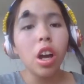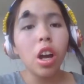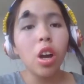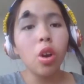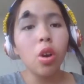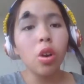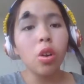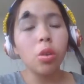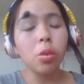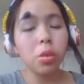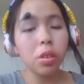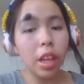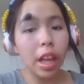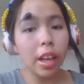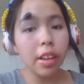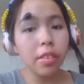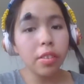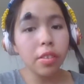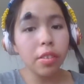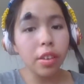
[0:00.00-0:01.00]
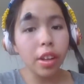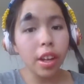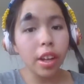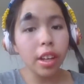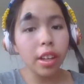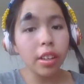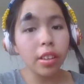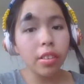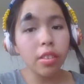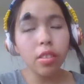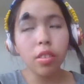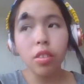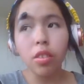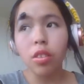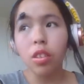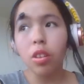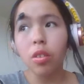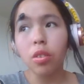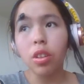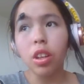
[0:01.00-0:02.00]
Oh, last night?
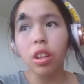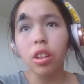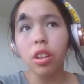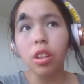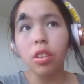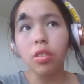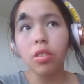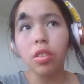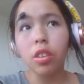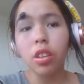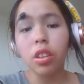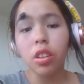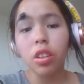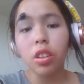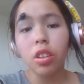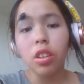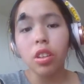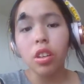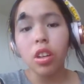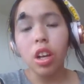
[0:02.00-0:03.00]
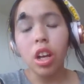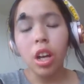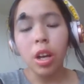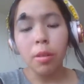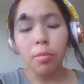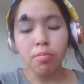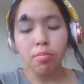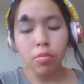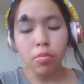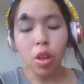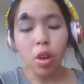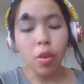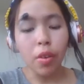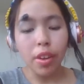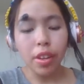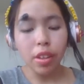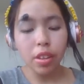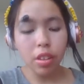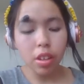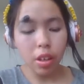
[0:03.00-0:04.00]
No, not last night.
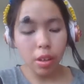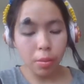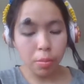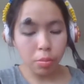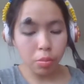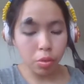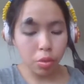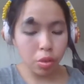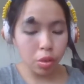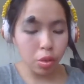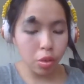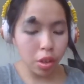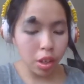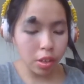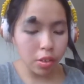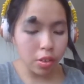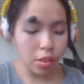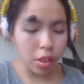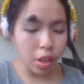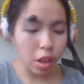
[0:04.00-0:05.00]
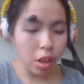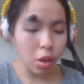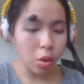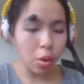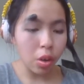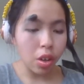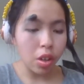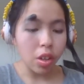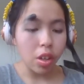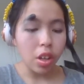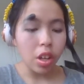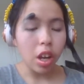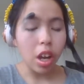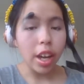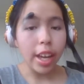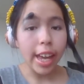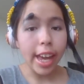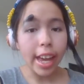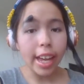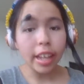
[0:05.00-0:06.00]
No, 2 nights ago,
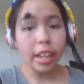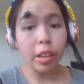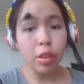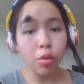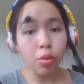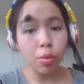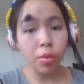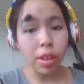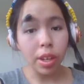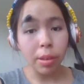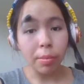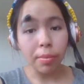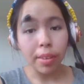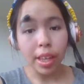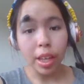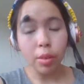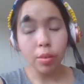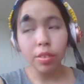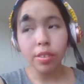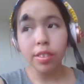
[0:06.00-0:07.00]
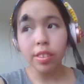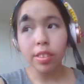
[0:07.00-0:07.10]
I had a dream. It was